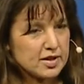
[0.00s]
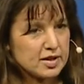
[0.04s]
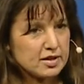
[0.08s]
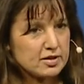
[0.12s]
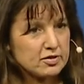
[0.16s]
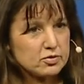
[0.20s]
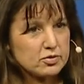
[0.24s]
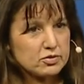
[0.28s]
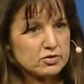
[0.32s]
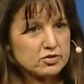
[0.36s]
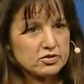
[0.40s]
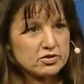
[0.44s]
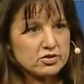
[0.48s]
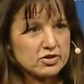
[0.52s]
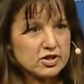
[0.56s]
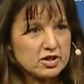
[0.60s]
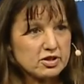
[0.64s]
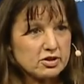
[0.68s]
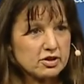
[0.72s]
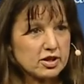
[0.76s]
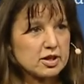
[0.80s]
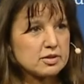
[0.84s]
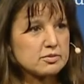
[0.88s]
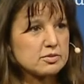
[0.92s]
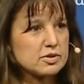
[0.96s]
This was just an
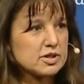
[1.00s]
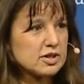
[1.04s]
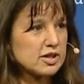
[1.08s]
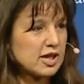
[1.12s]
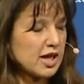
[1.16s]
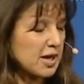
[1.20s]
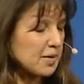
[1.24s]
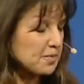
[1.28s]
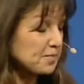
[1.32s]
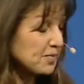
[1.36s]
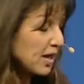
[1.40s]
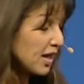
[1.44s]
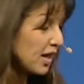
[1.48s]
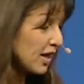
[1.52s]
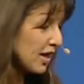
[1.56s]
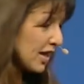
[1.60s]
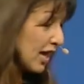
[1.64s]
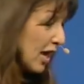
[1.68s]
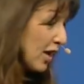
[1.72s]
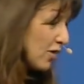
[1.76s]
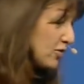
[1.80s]
incredible claim. Now,